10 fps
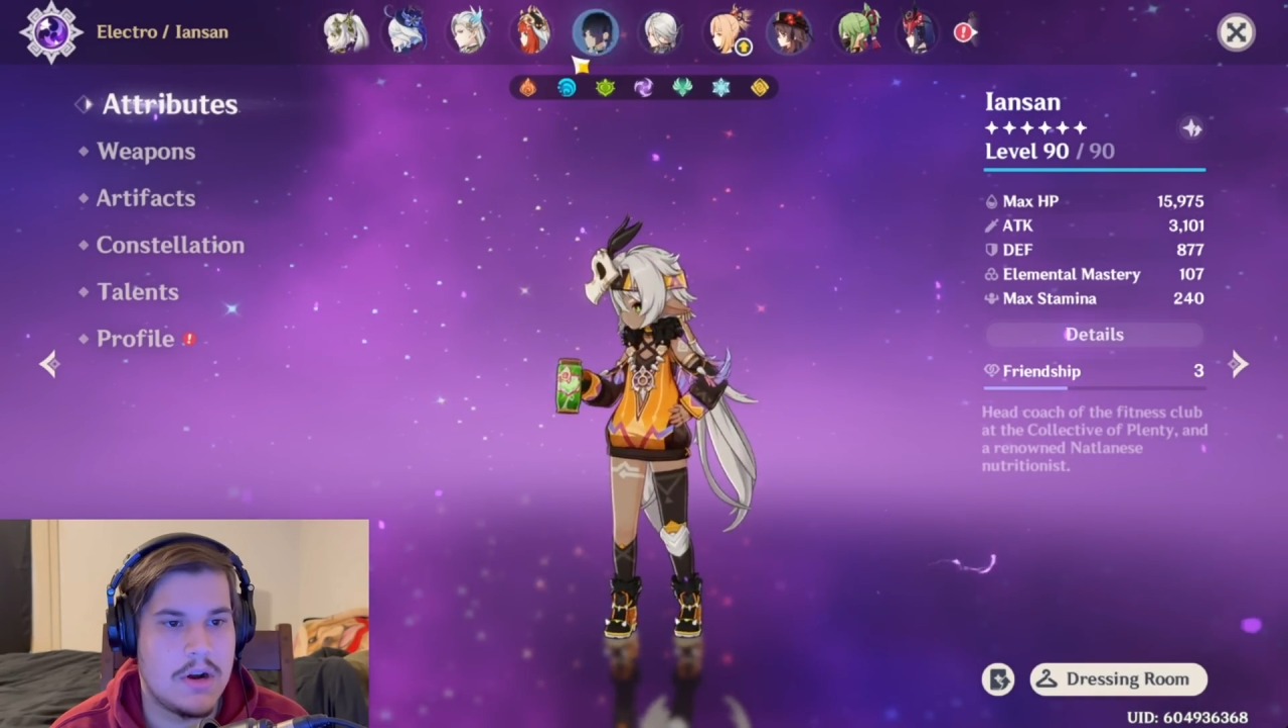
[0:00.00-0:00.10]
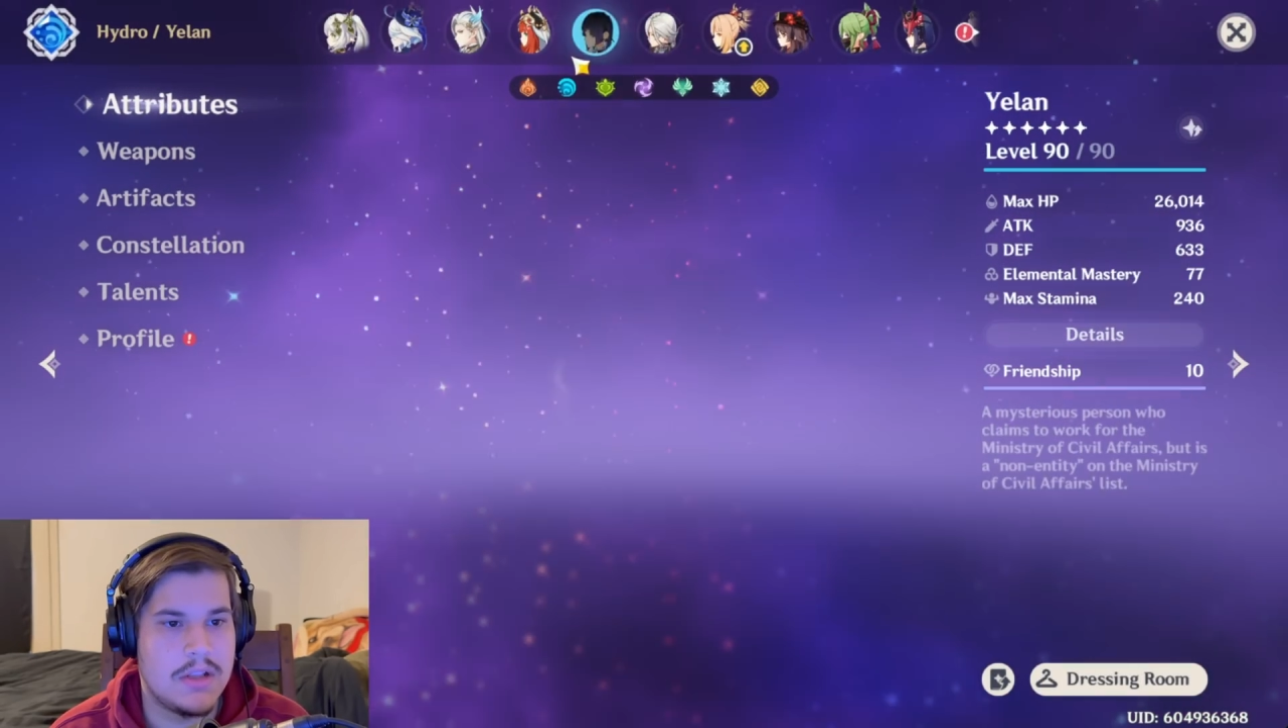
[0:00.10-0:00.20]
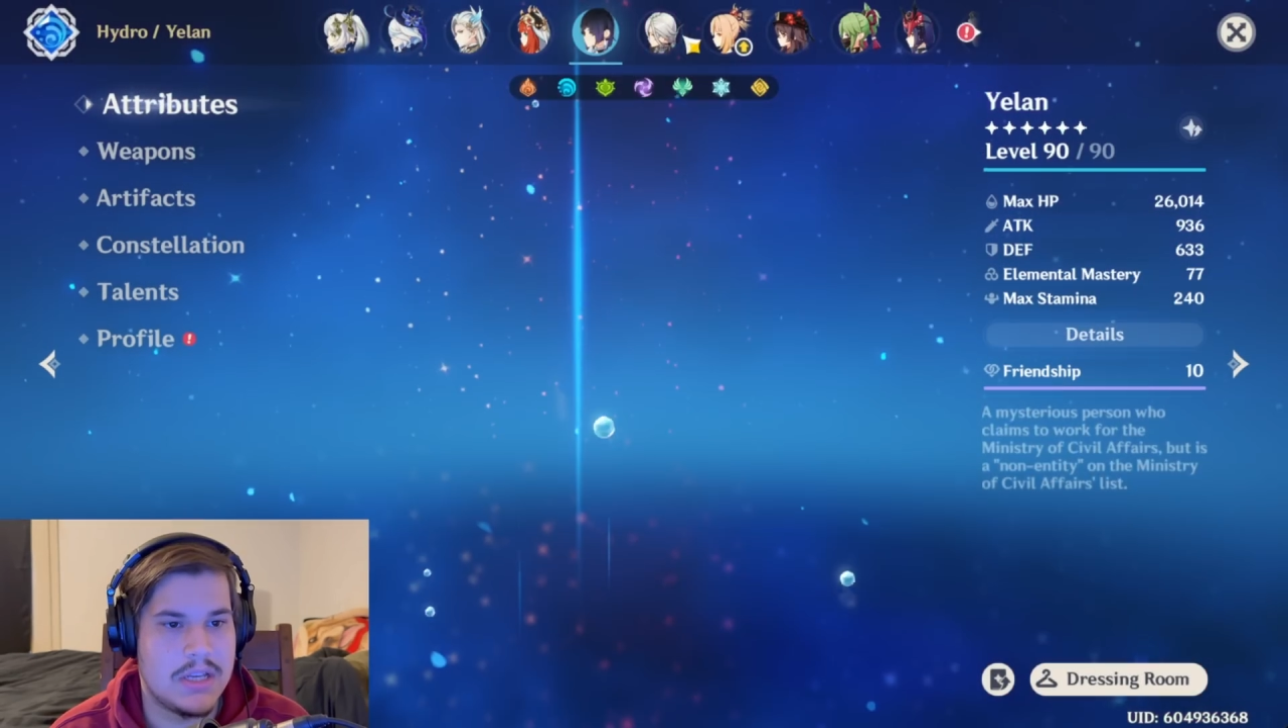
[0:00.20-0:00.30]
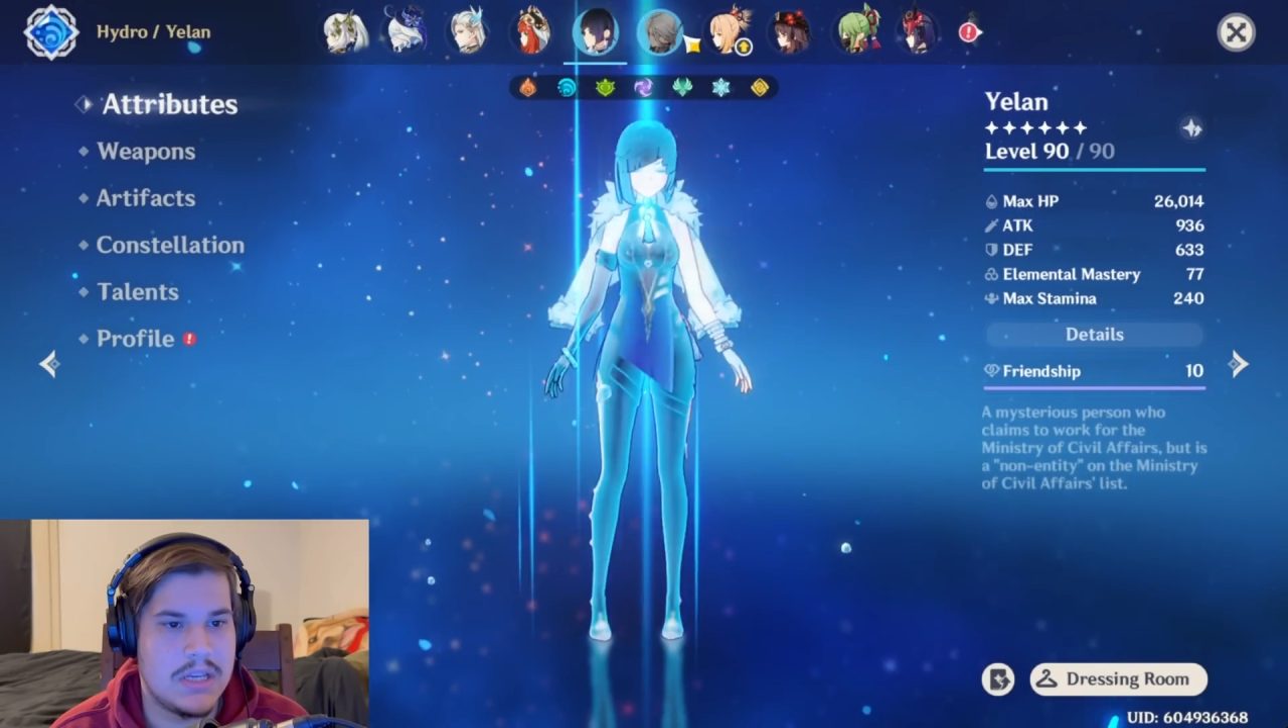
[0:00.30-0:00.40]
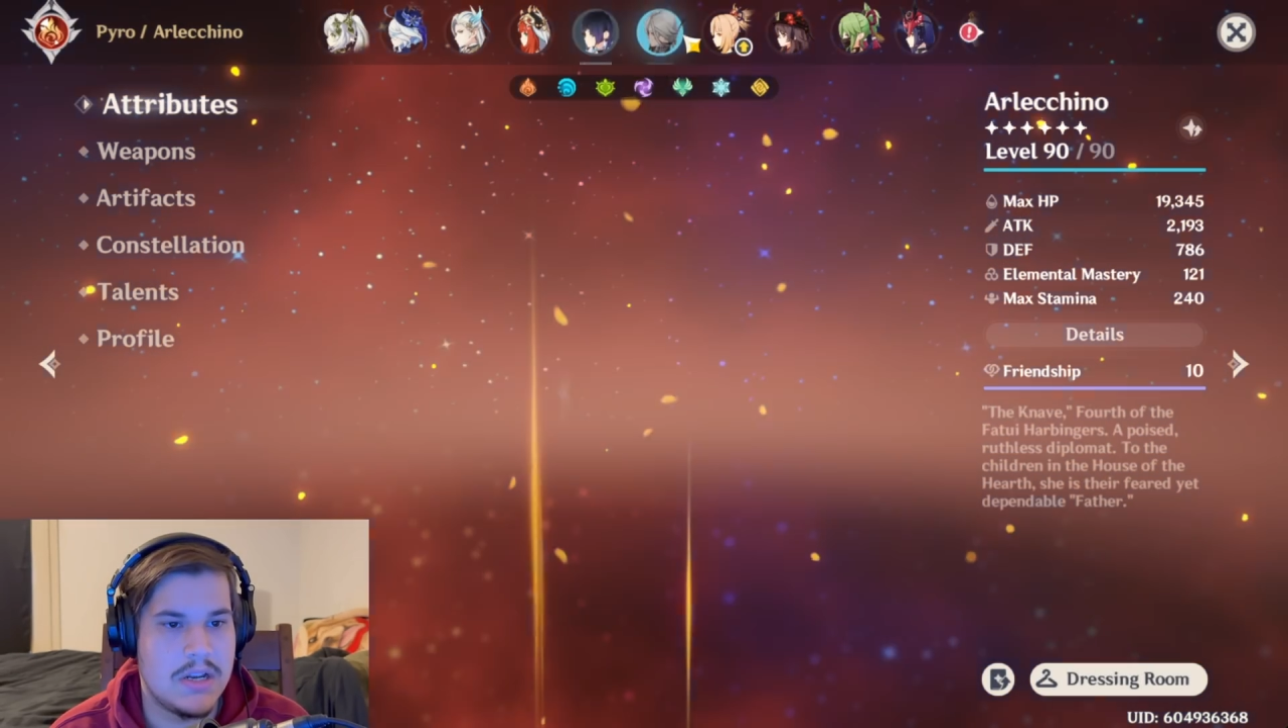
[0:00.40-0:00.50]

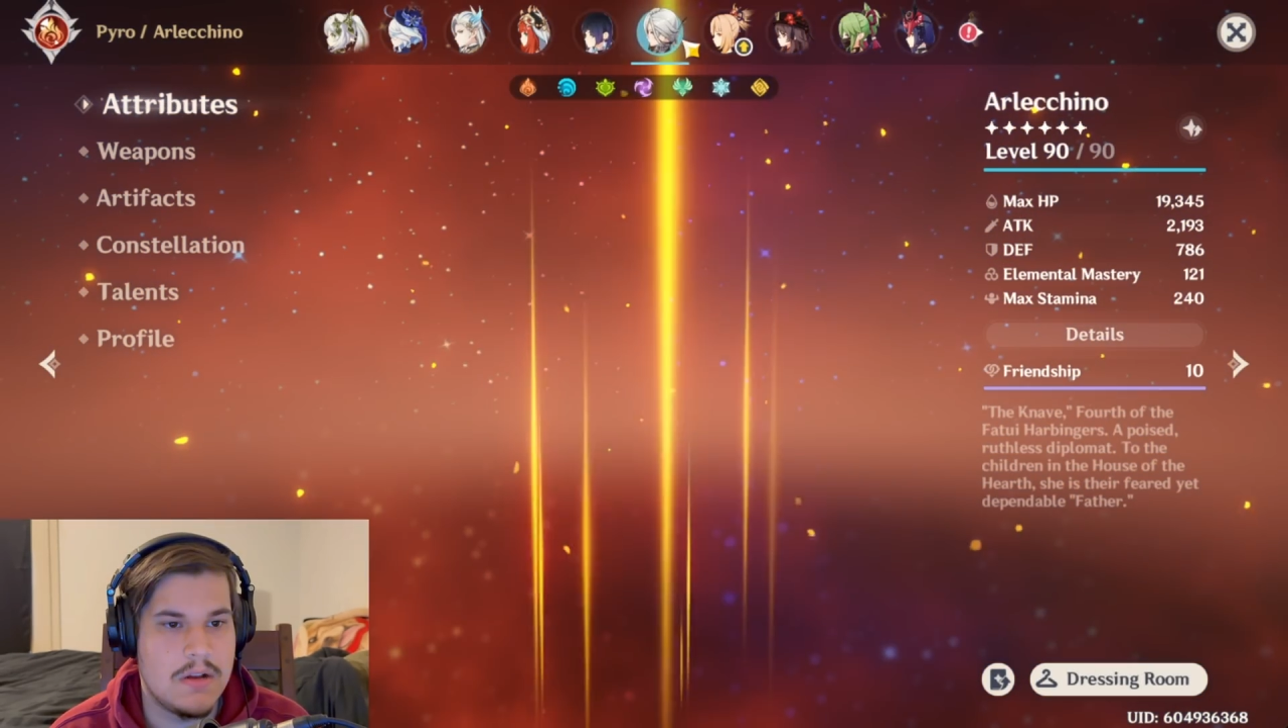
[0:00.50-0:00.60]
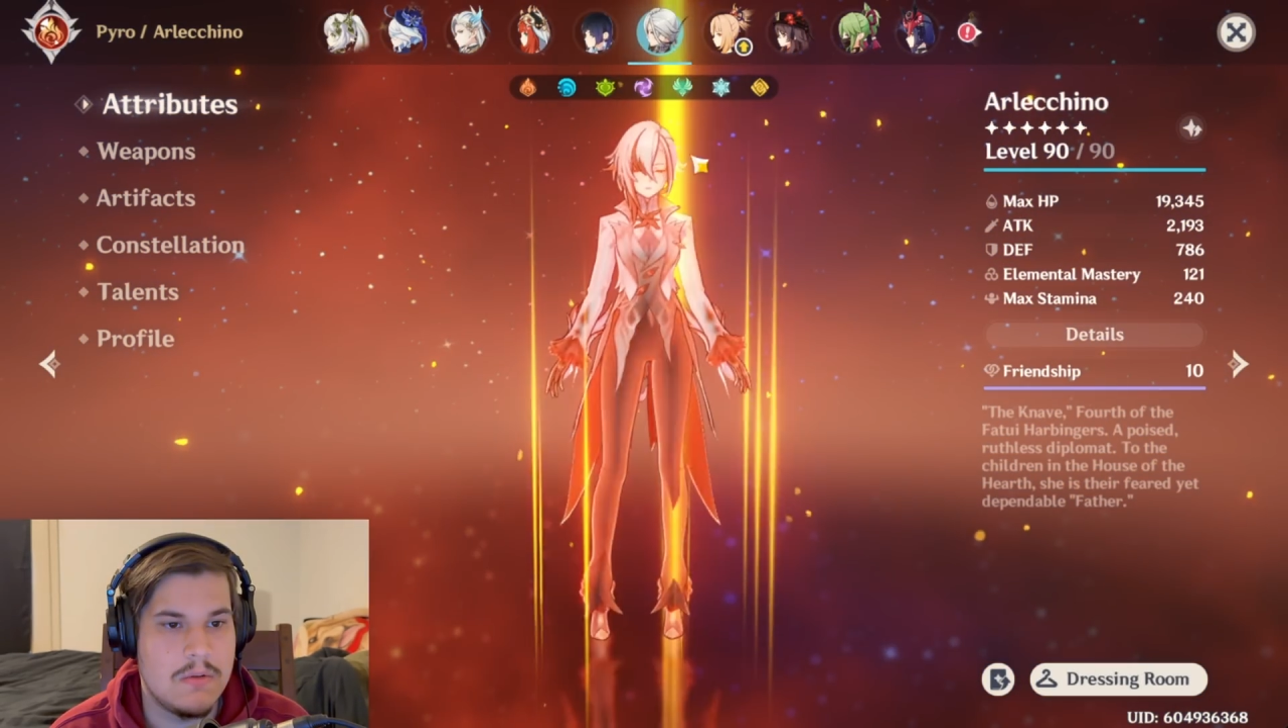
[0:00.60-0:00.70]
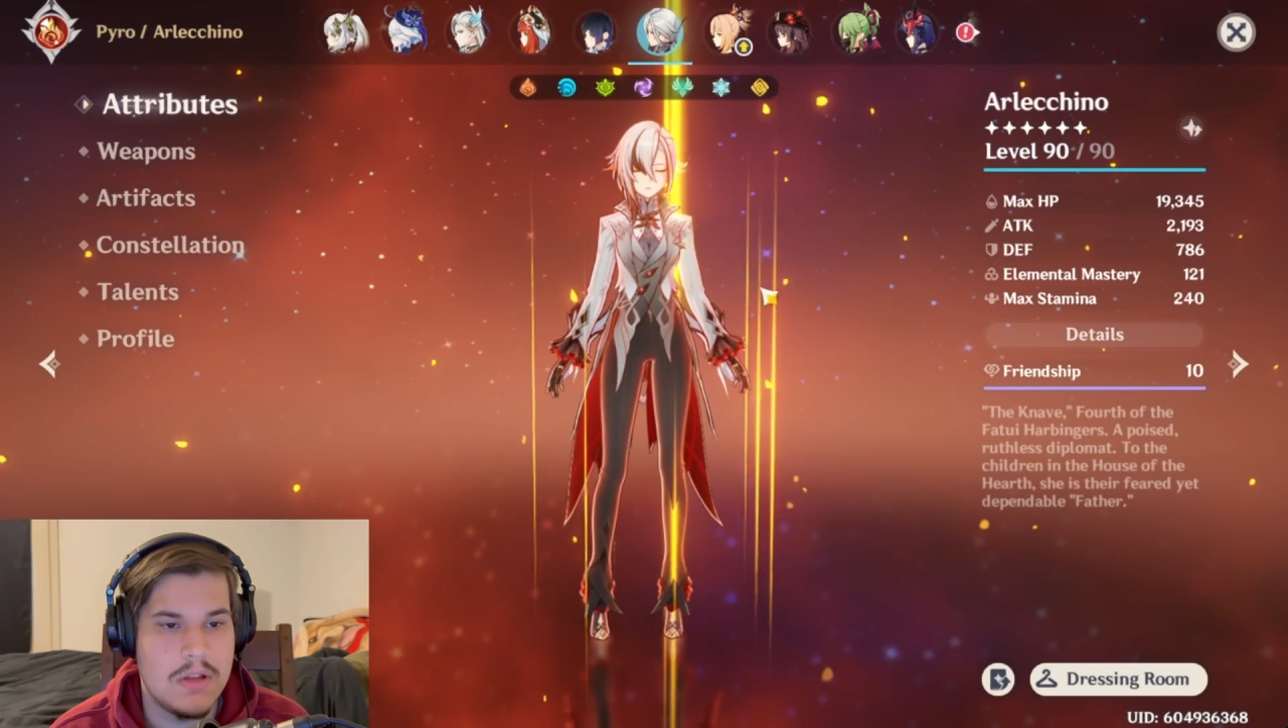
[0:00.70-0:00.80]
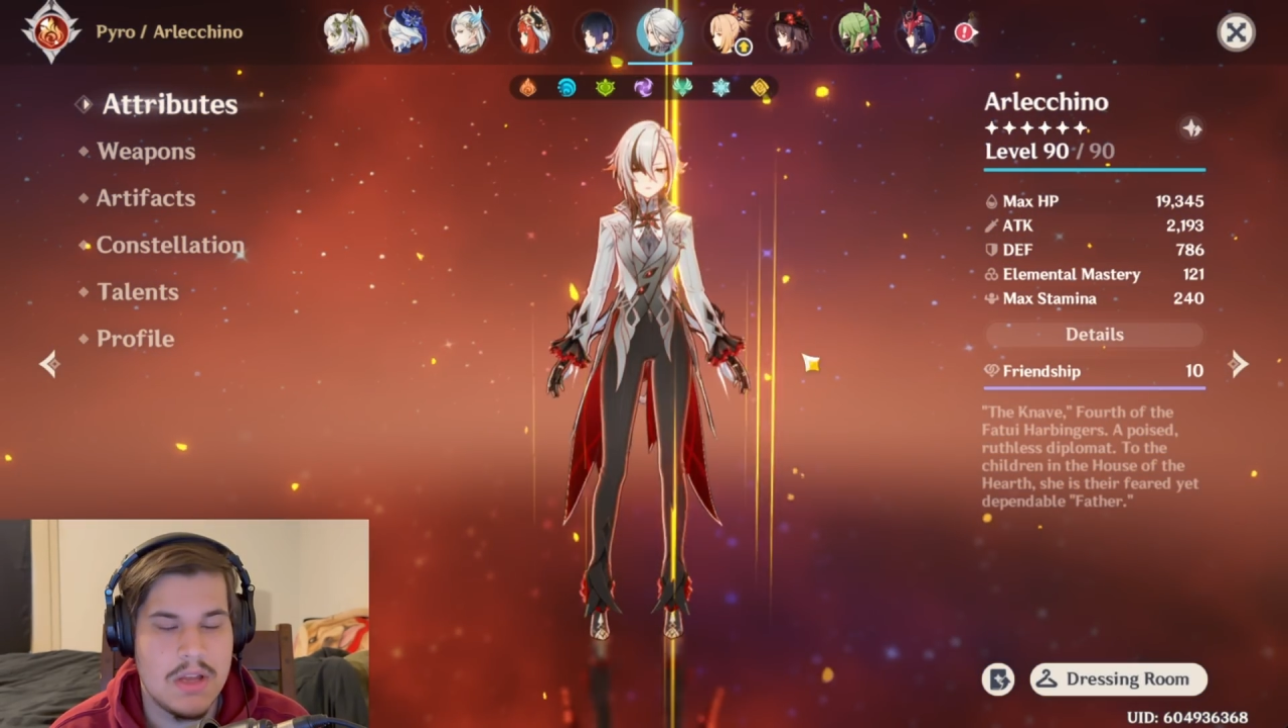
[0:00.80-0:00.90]
Arlecchino,